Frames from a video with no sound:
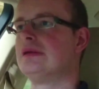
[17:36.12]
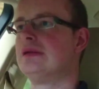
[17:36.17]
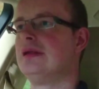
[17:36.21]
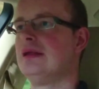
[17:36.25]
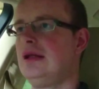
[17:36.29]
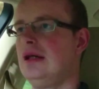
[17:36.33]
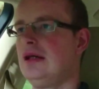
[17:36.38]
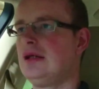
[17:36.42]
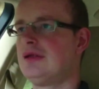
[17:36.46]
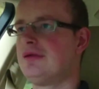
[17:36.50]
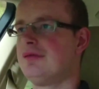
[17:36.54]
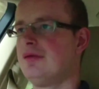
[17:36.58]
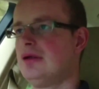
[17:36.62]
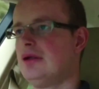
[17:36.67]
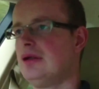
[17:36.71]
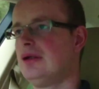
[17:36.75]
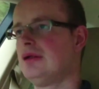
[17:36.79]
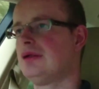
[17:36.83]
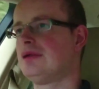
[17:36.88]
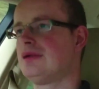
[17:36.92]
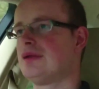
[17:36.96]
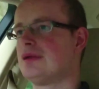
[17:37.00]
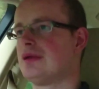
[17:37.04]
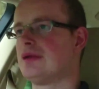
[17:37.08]
The next thing
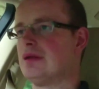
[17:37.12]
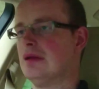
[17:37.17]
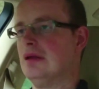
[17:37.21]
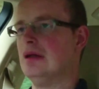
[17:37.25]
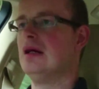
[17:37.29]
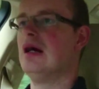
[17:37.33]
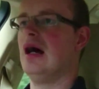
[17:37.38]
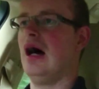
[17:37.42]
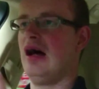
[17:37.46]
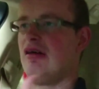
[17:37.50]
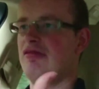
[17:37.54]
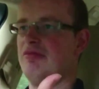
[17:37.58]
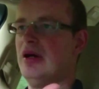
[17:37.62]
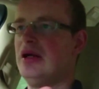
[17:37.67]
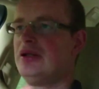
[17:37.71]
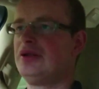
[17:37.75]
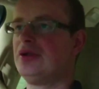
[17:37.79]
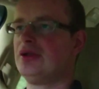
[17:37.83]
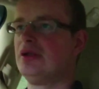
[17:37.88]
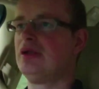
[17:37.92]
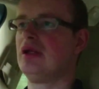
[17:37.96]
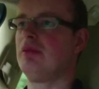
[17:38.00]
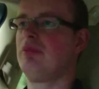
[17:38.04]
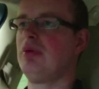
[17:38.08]
is, I've
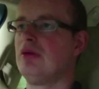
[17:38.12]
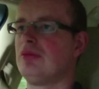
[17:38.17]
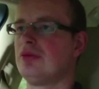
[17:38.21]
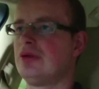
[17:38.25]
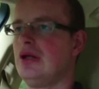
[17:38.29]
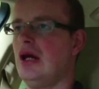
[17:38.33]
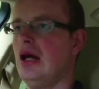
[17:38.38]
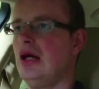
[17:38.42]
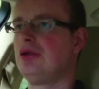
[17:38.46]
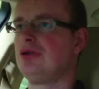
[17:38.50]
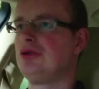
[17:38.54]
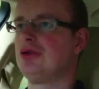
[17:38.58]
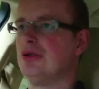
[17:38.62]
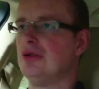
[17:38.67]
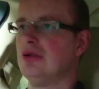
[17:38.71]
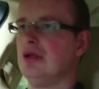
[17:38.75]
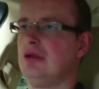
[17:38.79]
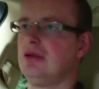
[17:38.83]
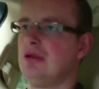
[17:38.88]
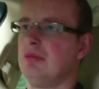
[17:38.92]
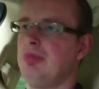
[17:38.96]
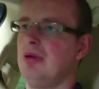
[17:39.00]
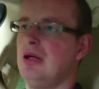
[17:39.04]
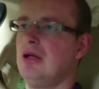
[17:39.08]
mentioned about the engine
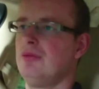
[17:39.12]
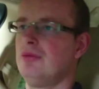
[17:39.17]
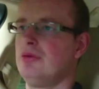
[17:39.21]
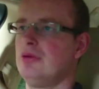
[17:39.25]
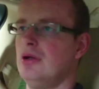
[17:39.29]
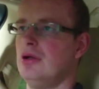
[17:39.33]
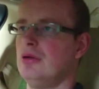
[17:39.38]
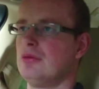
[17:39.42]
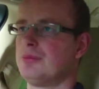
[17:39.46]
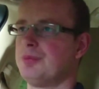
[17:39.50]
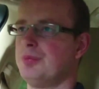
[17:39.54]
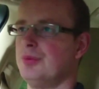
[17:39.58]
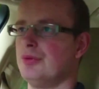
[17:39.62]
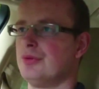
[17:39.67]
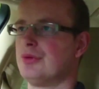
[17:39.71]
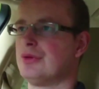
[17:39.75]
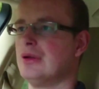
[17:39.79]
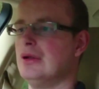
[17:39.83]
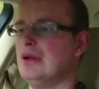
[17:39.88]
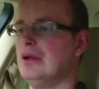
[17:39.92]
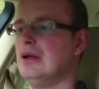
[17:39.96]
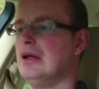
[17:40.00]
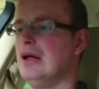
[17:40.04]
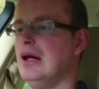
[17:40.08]
and the power output.
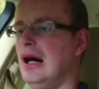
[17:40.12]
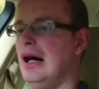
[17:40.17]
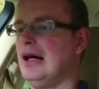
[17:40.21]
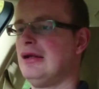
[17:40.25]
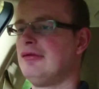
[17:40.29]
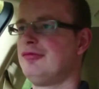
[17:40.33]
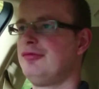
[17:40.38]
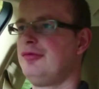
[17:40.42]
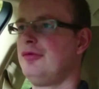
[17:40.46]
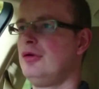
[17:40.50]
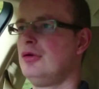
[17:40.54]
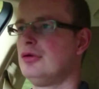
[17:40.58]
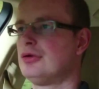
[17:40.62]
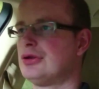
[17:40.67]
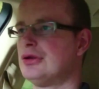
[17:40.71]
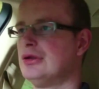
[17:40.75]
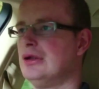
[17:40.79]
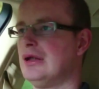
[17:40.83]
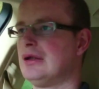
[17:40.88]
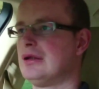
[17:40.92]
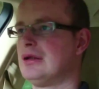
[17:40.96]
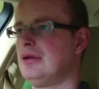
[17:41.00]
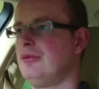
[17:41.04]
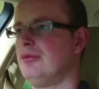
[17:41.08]

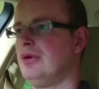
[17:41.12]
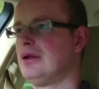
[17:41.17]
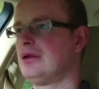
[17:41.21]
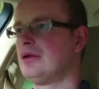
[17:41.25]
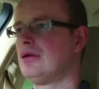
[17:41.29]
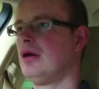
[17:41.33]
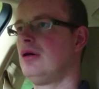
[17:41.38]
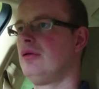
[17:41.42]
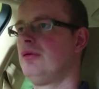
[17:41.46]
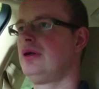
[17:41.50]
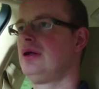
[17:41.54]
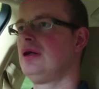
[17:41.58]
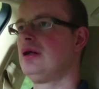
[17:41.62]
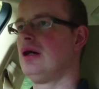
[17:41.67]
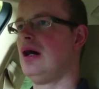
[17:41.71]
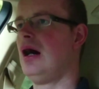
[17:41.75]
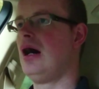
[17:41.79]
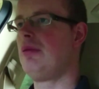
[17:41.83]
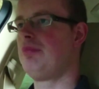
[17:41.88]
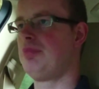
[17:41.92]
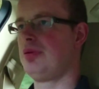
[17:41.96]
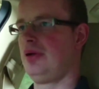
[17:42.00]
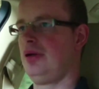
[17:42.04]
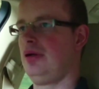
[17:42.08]
Unfortunately, when going
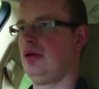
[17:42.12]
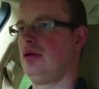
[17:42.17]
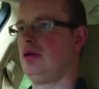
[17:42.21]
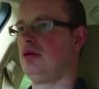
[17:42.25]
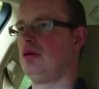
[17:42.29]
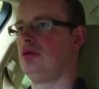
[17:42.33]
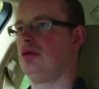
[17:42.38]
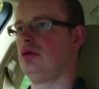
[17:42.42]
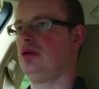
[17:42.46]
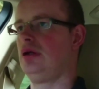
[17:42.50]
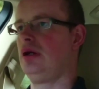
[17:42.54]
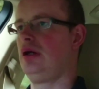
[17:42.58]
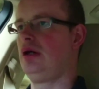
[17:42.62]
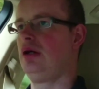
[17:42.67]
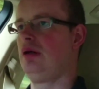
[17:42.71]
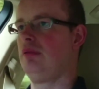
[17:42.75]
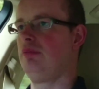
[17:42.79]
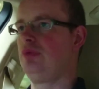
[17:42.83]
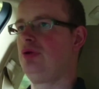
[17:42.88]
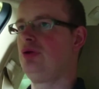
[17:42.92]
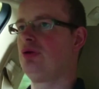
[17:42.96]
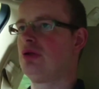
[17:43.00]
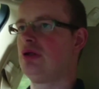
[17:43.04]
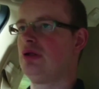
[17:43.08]
uphill,
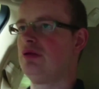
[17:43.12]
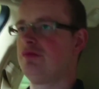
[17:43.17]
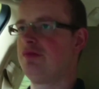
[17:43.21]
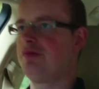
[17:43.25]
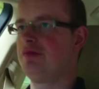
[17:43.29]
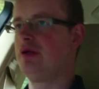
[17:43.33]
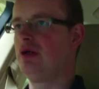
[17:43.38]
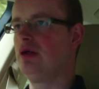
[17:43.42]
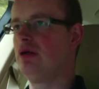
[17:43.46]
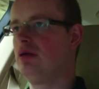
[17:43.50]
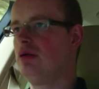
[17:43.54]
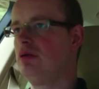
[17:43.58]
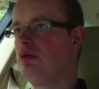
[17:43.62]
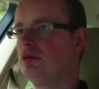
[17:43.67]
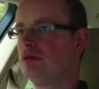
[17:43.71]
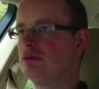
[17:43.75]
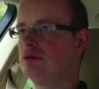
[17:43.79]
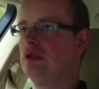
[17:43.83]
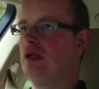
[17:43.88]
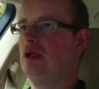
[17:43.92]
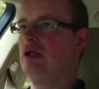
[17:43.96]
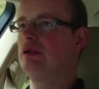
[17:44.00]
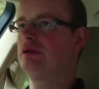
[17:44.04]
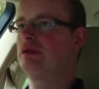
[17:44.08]
you can feel
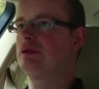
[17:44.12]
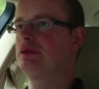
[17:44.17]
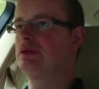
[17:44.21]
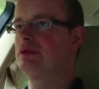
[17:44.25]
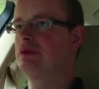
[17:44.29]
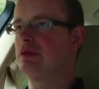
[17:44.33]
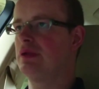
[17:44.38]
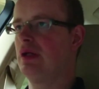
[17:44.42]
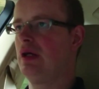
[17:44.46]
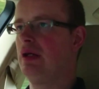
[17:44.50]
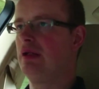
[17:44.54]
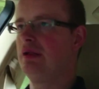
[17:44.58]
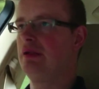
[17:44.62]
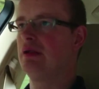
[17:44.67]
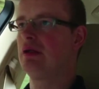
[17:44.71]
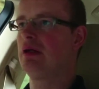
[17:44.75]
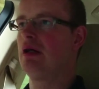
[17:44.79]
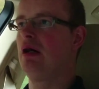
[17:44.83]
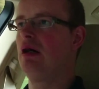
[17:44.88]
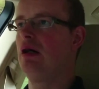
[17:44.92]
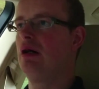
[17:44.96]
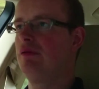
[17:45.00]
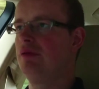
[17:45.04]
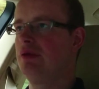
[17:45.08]
that the
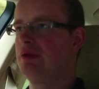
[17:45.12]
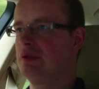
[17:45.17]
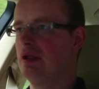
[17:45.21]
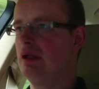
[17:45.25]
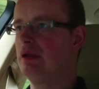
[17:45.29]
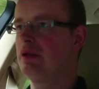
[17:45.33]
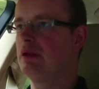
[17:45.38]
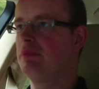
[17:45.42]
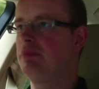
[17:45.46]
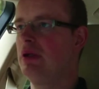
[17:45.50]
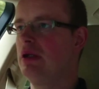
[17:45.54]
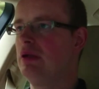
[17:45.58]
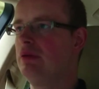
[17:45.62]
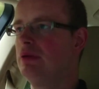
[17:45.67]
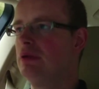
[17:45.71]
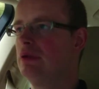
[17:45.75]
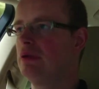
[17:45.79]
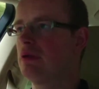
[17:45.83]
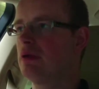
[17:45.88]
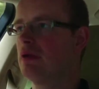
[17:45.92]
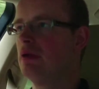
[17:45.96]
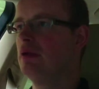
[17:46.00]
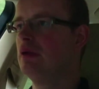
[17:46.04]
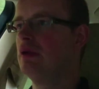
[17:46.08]
car is
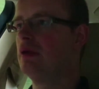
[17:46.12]
underpowered.